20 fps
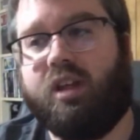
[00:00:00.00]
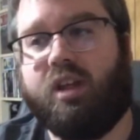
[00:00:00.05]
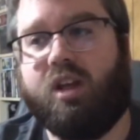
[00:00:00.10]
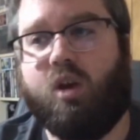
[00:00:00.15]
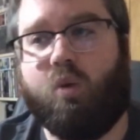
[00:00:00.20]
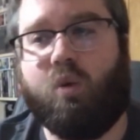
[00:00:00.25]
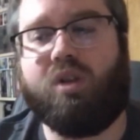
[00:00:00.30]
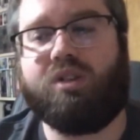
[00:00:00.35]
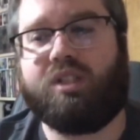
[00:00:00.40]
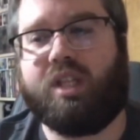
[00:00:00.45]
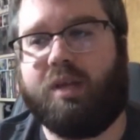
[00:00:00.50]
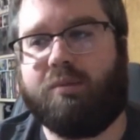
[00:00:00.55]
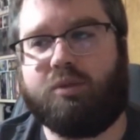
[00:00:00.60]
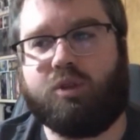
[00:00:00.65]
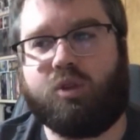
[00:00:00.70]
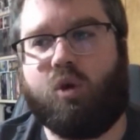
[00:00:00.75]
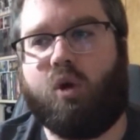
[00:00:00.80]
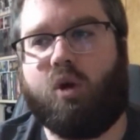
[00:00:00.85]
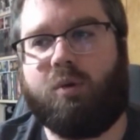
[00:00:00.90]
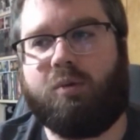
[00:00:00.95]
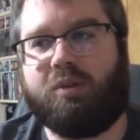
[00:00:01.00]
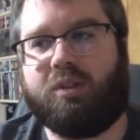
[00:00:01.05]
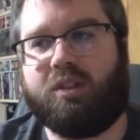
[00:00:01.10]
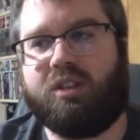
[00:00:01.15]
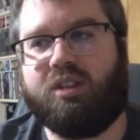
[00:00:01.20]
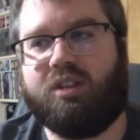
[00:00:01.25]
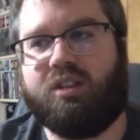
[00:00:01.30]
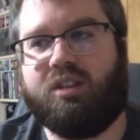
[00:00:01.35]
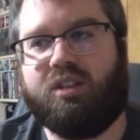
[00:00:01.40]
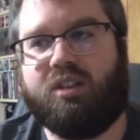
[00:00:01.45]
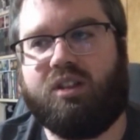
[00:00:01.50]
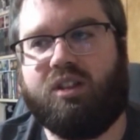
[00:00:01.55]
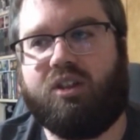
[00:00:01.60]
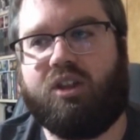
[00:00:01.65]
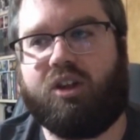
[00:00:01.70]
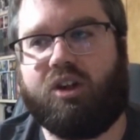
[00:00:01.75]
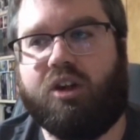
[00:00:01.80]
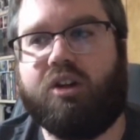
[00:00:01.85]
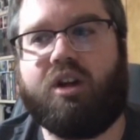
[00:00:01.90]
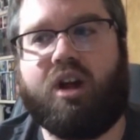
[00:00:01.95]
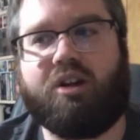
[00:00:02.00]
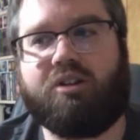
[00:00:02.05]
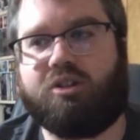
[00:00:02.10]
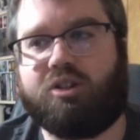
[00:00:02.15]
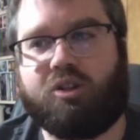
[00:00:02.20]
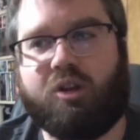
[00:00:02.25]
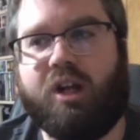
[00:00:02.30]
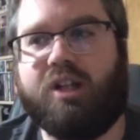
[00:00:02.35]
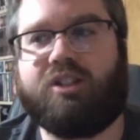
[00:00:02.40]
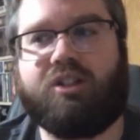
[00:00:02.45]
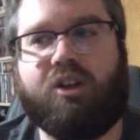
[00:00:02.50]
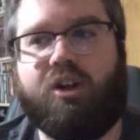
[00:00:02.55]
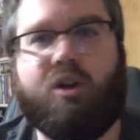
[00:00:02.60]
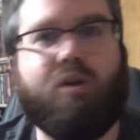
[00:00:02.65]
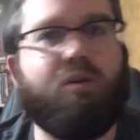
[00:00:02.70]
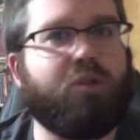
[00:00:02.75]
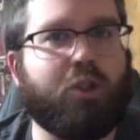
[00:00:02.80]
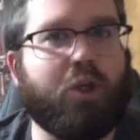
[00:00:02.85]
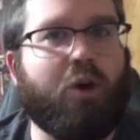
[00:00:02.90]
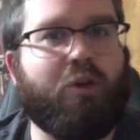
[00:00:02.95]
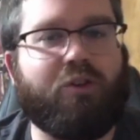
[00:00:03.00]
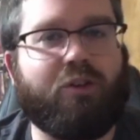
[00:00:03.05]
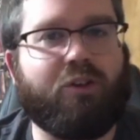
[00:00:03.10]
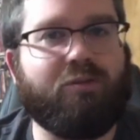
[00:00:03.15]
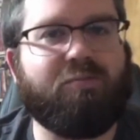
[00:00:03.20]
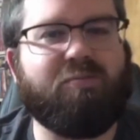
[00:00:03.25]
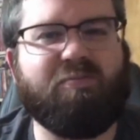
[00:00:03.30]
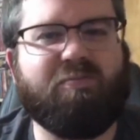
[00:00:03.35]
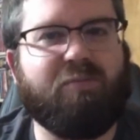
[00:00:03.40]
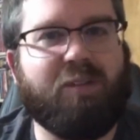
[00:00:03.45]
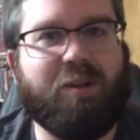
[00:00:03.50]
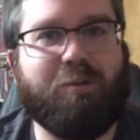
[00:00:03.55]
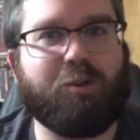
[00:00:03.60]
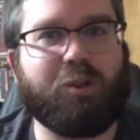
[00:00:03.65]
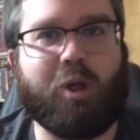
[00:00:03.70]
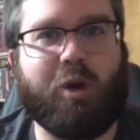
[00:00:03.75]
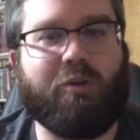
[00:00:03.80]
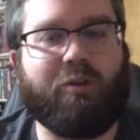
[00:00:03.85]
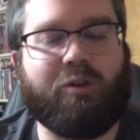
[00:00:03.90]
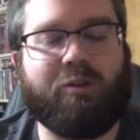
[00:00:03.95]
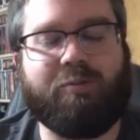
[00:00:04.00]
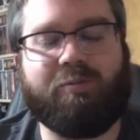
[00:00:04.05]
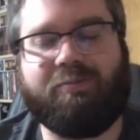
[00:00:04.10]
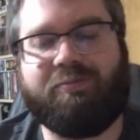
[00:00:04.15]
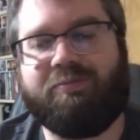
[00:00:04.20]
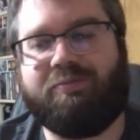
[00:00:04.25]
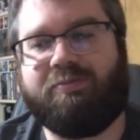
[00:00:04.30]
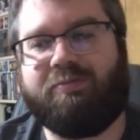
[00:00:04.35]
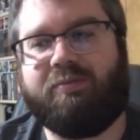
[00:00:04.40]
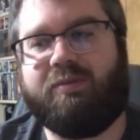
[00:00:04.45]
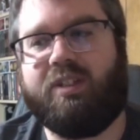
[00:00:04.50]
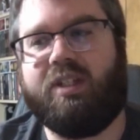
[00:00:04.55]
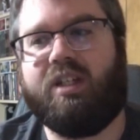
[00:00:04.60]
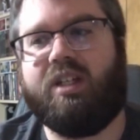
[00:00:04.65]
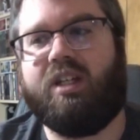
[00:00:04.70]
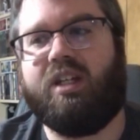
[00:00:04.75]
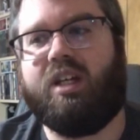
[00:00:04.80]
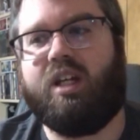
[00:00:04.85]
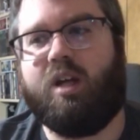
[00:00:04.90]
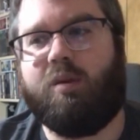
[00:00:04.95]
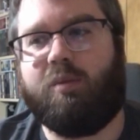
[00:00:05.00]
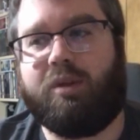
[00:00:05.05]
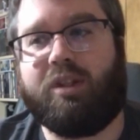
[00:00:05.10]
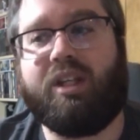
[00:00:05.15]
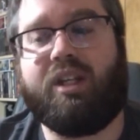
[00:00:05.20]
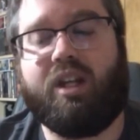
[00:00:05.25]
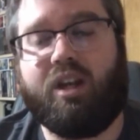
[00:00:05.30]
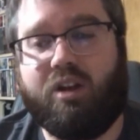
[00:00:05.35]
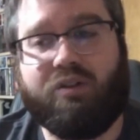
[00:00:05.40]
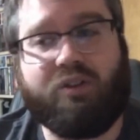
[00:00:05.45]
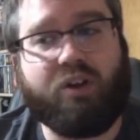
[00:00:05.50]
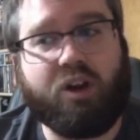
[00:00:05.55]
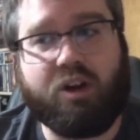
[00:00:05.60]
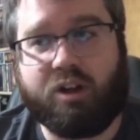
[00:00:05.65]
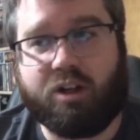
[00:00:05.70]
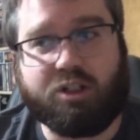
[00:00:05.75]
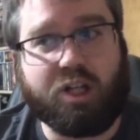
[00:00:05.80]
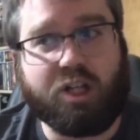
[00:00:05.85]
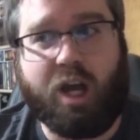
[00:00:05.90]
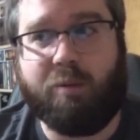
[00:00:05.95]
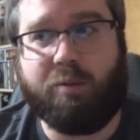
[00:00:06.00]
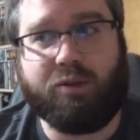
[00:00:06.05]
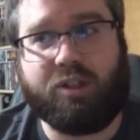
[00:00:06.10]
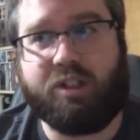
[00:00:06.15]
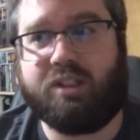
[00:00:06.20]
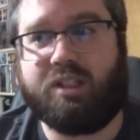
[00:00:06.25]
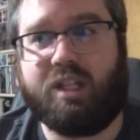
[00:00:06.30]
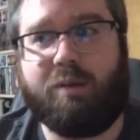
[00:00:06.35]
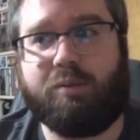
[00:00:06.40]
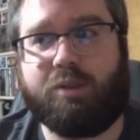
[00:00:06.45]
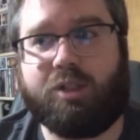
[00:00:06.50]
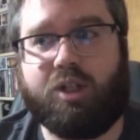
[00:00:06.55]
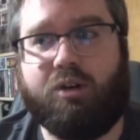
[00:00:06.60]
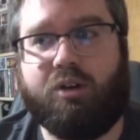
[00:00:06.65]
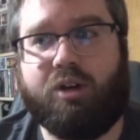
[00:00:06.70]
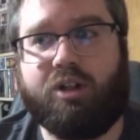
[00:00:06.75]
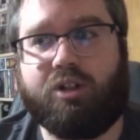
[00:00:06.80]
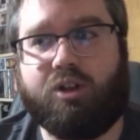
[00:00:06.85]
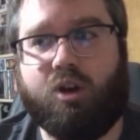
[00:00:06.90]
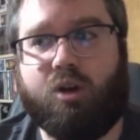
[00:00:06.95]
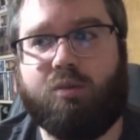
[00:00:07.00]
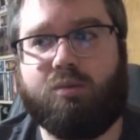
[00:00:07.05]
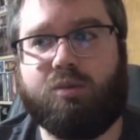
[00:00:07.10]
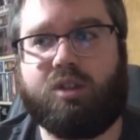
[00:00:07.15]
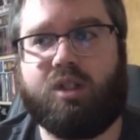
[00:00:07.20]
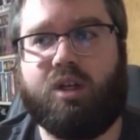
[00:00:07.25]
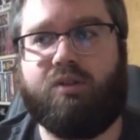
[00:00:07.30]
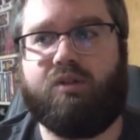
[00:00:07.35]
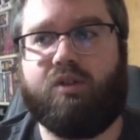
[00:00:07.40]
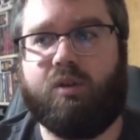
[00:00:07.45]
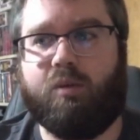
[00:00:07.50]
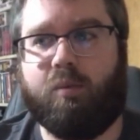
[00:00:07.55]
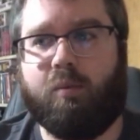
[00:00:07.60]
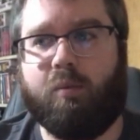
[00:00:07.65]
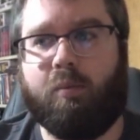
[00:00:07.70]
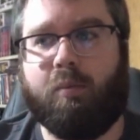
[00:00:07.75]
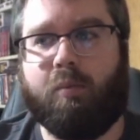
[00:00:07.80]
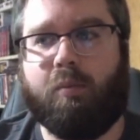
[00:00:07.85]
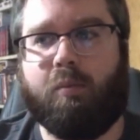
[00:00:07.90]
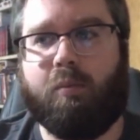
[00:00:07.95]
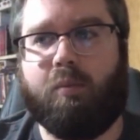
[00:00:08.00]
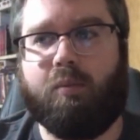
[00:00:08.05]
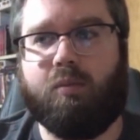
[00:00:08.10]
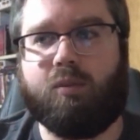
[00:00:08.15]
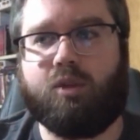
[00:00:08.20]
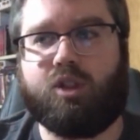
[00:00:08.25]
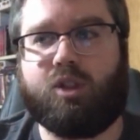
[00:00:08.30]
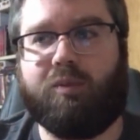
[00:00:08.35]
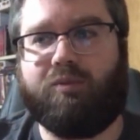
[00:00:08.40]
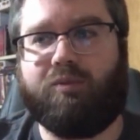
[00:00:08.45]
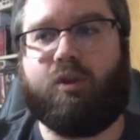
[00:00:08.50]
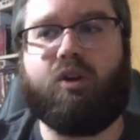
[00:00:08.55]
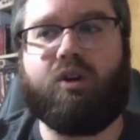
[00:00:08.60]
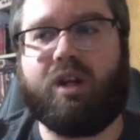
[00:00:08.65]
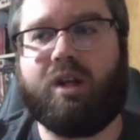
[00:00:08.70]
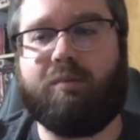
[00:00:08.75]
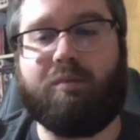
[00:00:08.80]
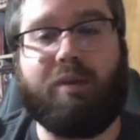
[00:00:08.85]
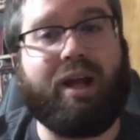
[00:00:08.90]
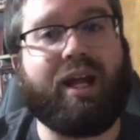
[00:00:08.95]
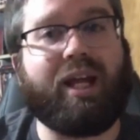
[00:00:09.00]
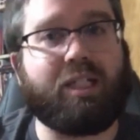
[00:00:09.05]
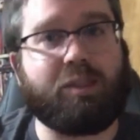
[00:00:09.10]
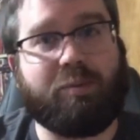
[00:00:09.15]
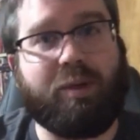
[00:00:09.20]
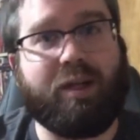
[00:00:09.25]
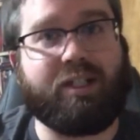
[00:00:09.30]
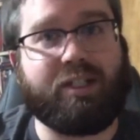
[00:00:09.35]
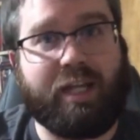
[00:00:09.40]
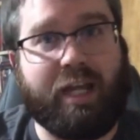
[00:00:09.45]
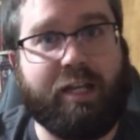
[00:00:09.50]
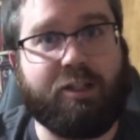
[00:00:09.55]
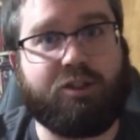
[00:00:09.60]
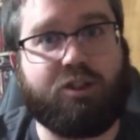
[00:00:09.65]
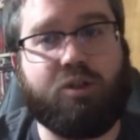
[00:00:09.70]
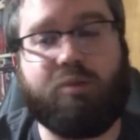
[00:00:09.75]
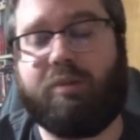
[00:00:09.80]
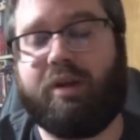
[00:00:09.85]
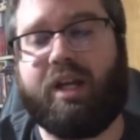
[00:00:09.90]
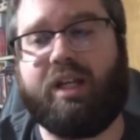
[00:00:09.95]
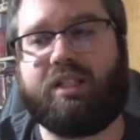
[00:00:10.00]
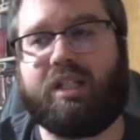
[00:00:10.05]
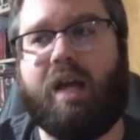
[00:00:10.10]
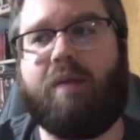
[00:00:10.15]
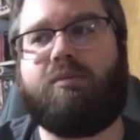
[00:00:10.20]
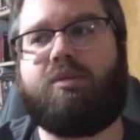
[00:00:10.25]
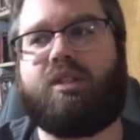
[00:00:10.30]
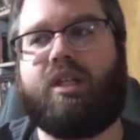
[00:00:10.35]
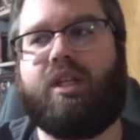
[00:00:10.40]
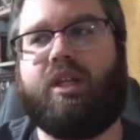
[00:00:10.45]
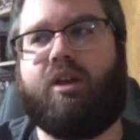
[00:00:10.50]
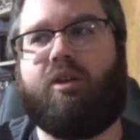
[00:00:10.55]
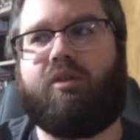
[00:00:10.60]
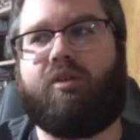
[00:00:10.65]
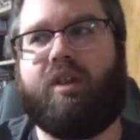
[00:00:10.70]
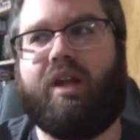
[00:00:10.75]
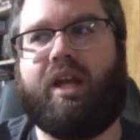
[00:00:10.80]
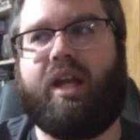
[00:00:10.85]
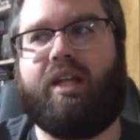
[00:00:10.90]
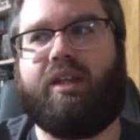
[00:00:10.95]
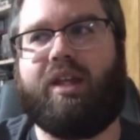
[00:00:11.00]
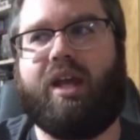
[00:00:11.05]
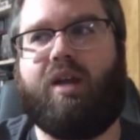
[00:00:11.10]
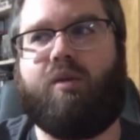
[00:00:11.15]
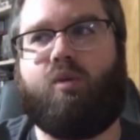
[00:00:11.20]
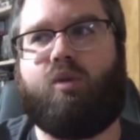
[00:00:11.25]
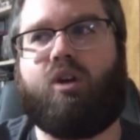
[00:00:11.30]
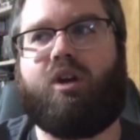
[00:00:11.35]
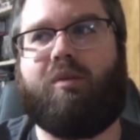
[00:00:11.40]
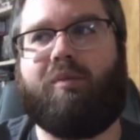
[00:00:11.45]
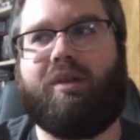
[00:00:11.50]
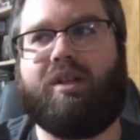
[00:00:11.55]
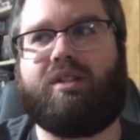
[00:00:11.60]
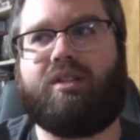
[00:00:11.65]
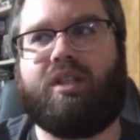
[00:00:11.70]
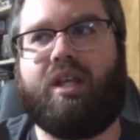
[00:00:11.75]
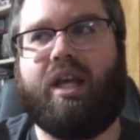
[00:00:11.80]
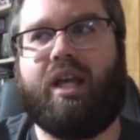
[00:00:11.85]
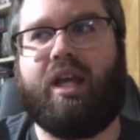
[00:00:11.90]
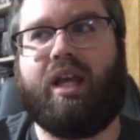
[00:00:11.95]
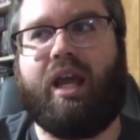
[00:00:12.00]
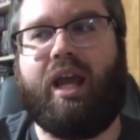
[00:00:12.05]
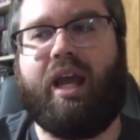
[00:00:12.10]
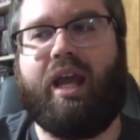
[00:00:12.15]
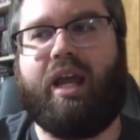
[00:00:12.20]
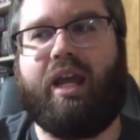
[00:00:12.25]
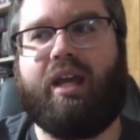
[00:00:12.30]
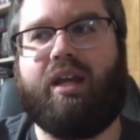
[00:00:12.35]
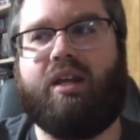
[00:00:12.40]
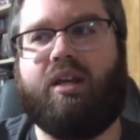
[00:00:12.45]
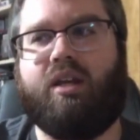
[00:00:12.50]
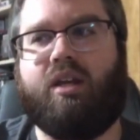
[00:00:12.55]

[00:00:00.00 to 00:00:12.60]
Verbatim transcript: Once he absorbed the good Doctor Strange, and it was over. It was over. But they did a very good job with this episode in terms of subverting my expectation, because I'm sitting here thinking that we're going to be seeing a